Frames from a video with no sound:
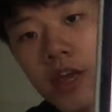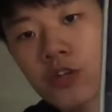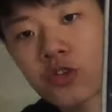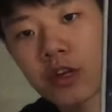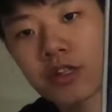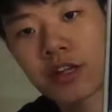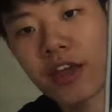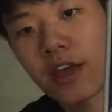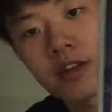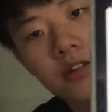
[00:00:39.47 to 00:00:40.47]
interests
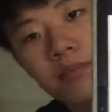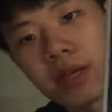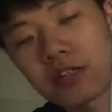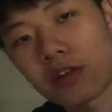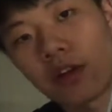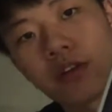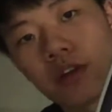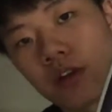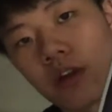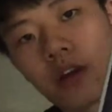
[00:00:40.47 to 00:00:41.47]
gained based on
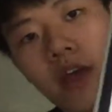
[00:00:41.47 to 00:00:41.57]
their